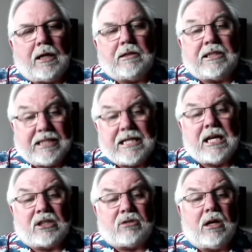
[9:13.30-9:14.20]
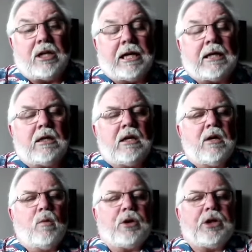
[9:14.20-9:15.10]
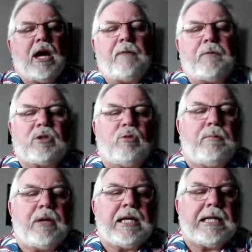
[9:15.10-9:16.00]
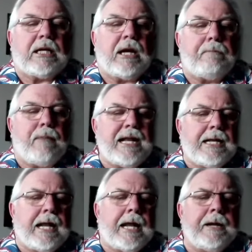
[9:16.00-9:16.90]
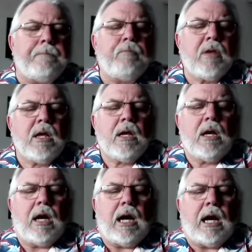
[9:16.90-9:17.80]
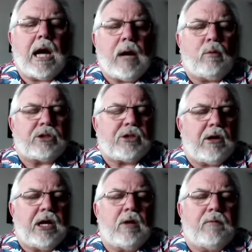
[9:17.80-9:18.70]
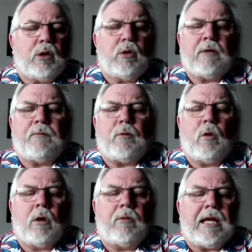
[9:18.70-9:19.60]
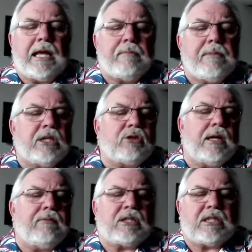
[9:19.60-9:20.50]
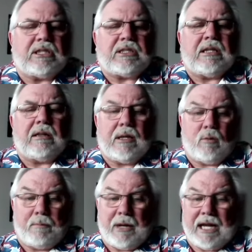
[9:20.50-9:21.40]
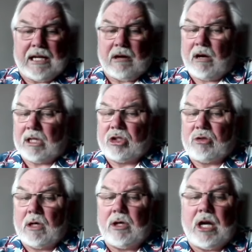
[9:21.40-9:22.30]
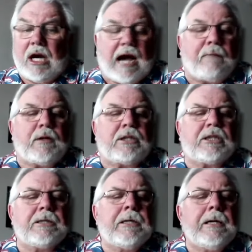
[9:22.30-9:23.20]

Sydney, Australia, where the office will be. And then on Monday, I will start interviewing for the administrative assistant that will be in our Australia office.